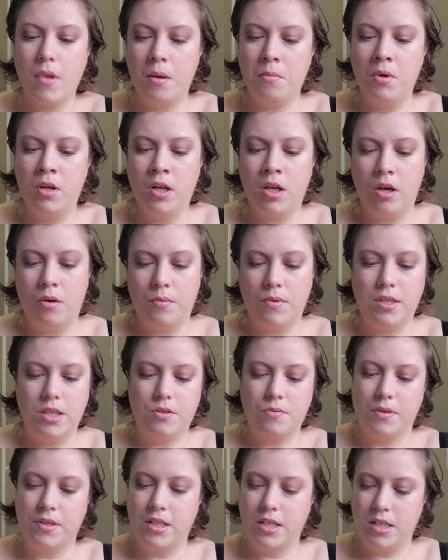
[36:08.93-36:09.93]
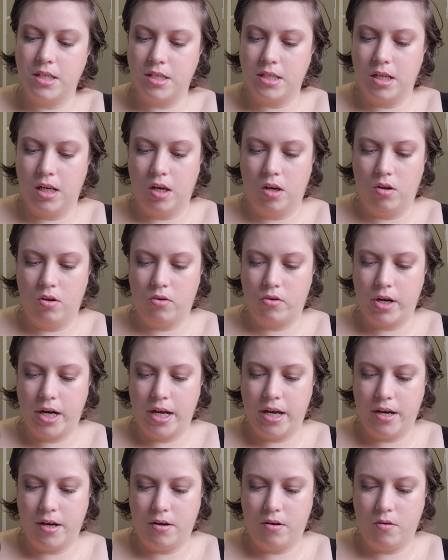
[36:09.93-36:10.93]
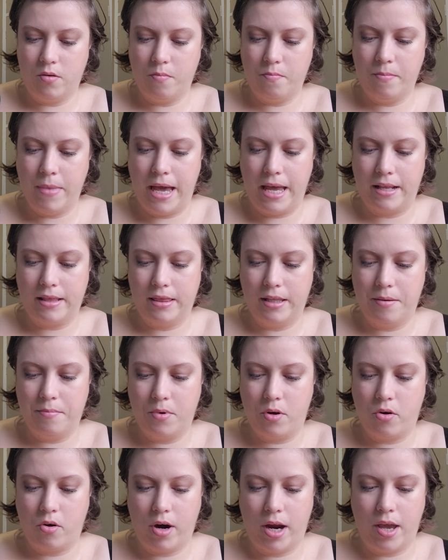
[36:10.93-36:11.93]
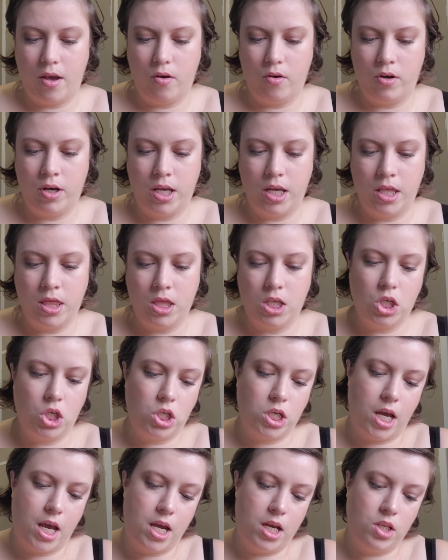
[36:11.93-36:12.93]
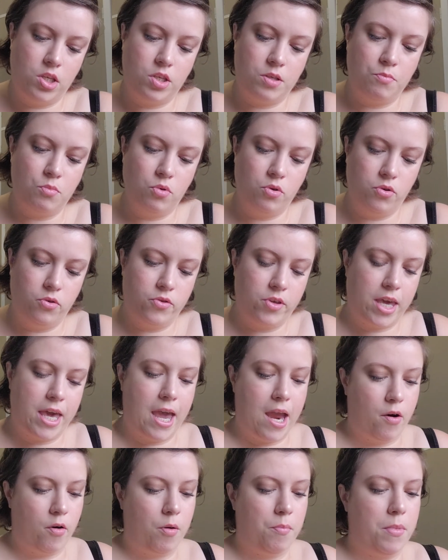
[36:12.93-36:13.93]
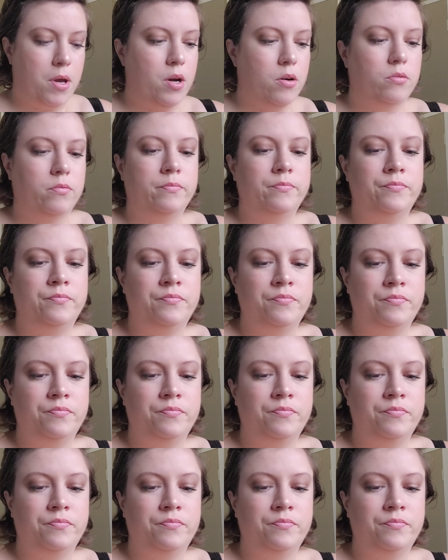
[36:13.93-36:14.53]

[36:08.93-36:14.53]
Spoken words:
I'm going to go with this one. This is a L'Oreal Matte Lip Crayon in the shade Smooth Caramel.